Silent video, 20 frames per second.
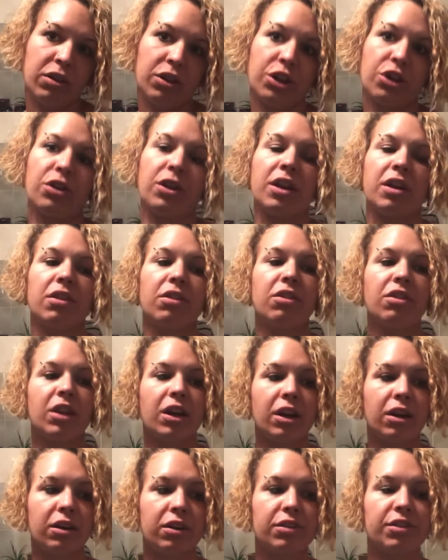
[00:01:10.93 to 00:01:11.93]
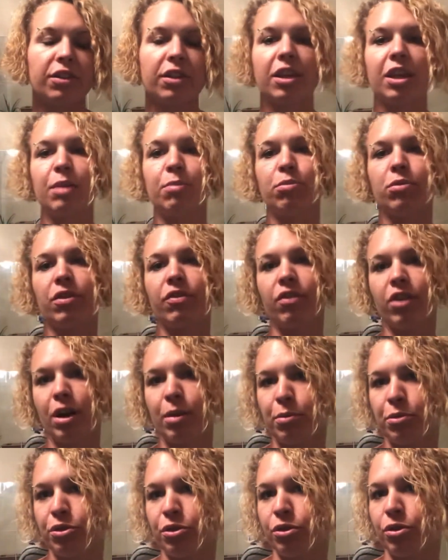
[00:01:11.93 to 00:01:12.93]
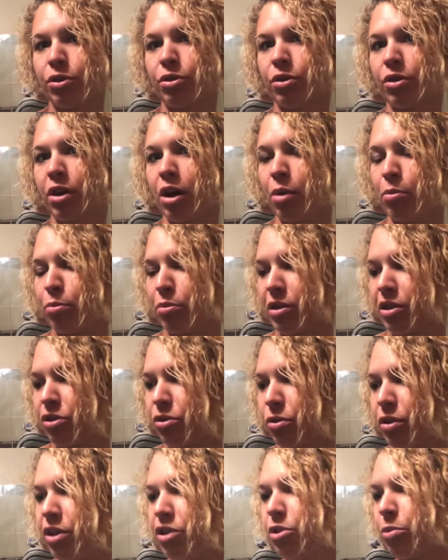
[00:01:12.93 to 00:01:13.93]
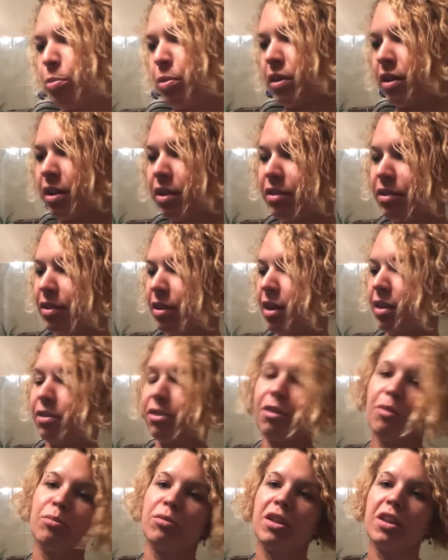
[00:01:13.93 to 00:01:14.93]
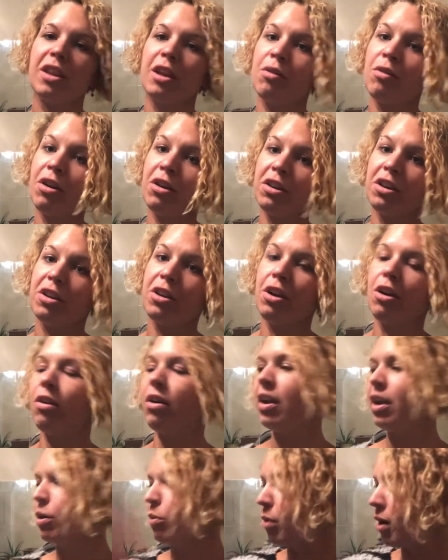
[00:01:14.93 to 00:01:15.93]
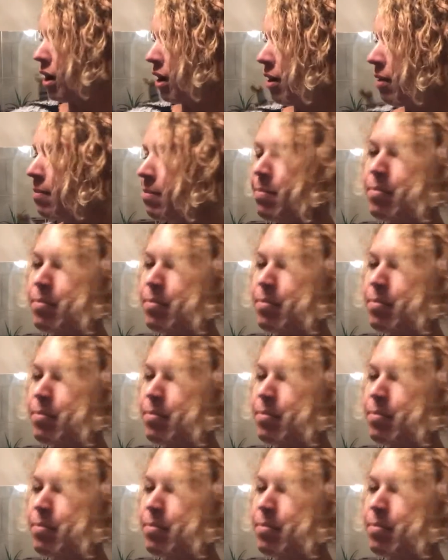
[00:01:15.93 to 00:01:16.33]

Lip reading: You're get there to keep the pharmaceutical companies rich, but that's not something they want you to know anyway.